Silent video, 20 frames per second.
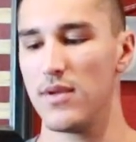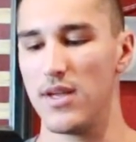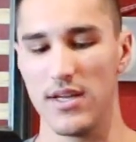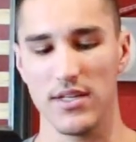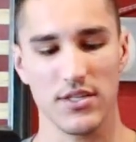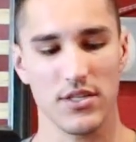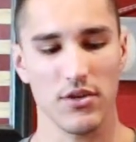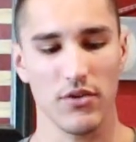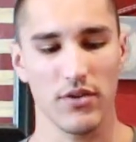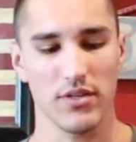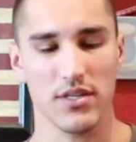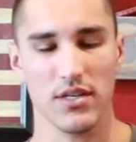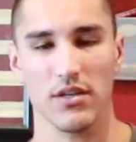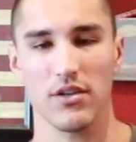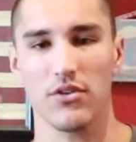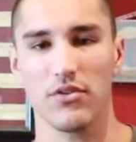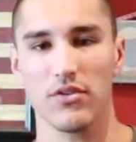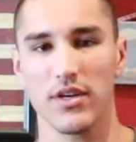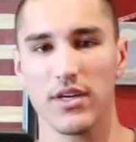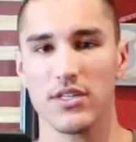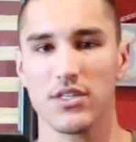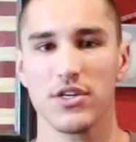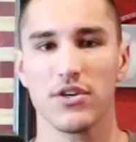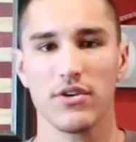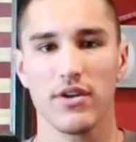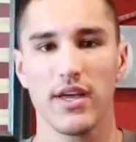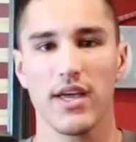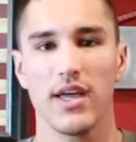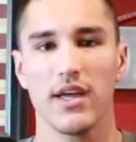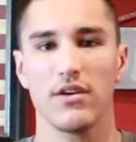and so it's a little easier
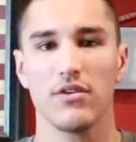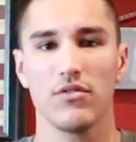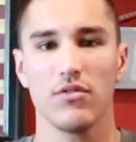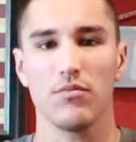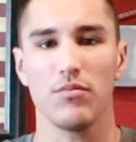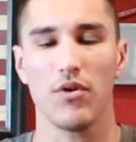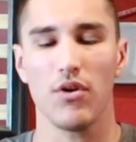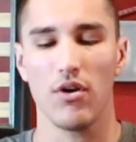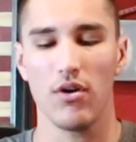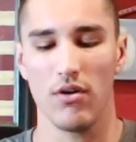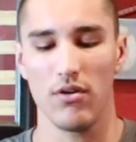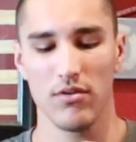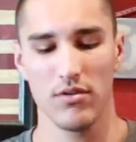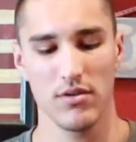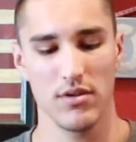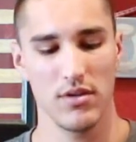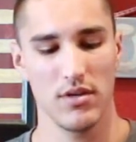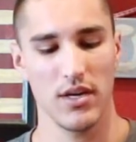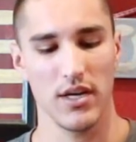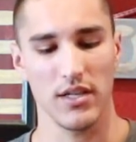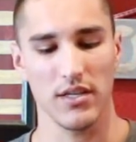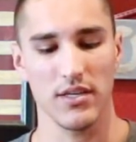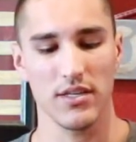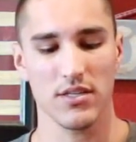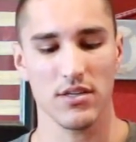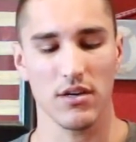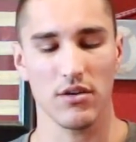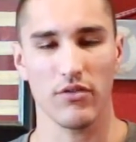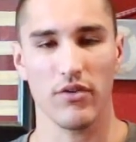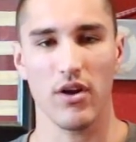to handle the ball, at
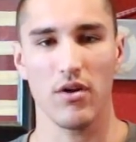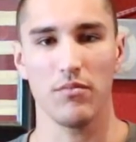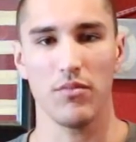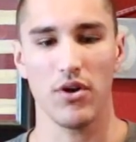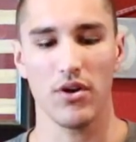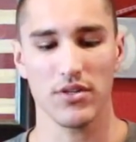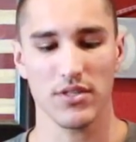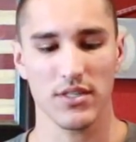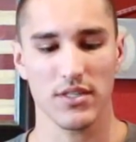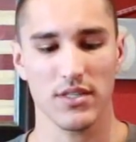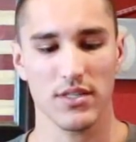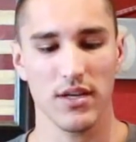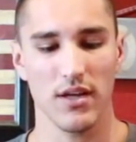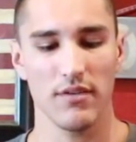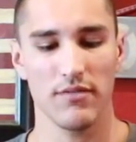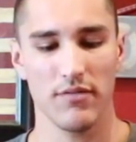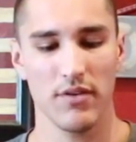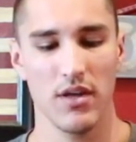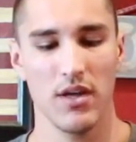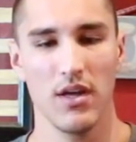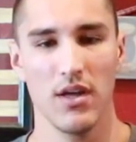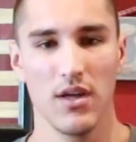least on ground balls and stuff.